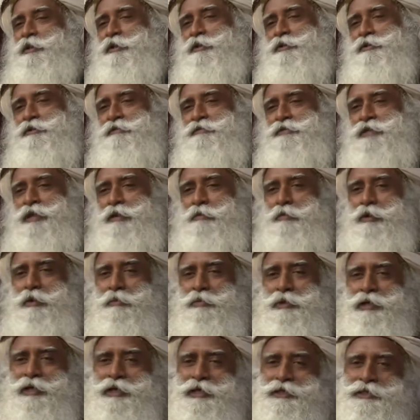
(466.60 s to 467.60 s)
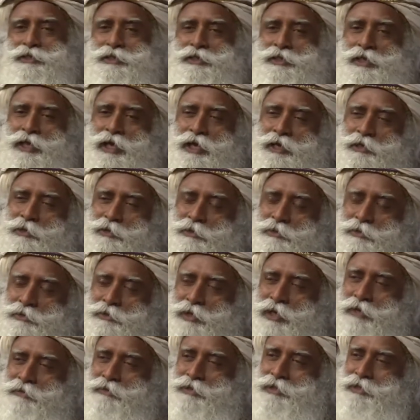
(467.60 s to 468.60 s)
because of some obligation, I
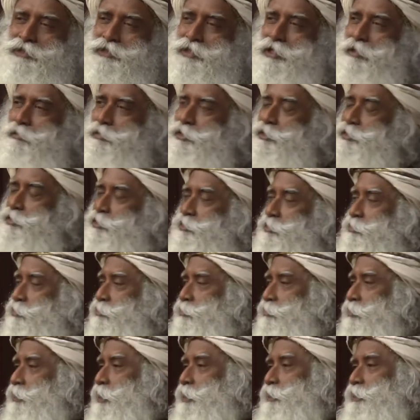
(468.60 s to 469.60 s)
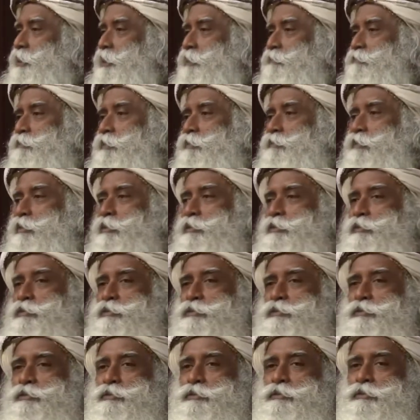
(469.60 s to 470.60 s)
was in some institute, they said, we want
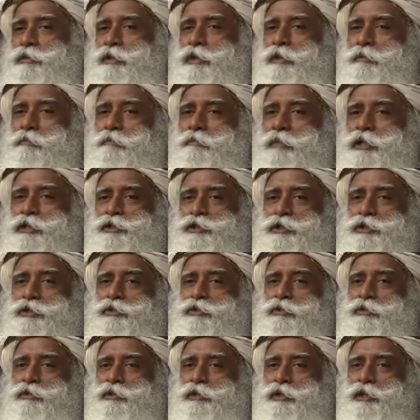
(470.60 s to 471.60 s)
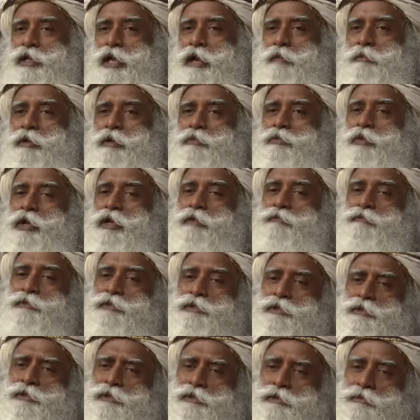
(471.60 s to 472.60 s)
to measure your gamma
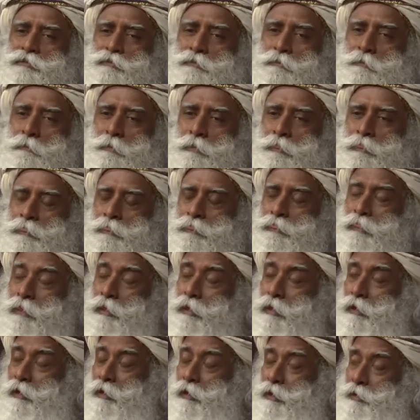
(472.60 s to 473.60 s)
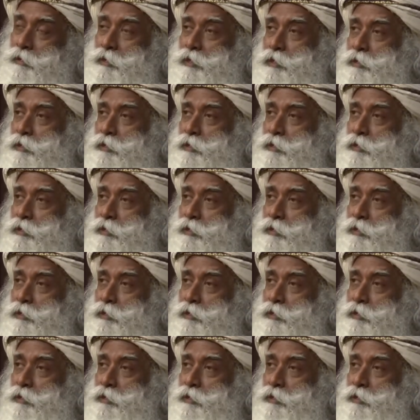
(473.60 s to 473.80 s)
waves. I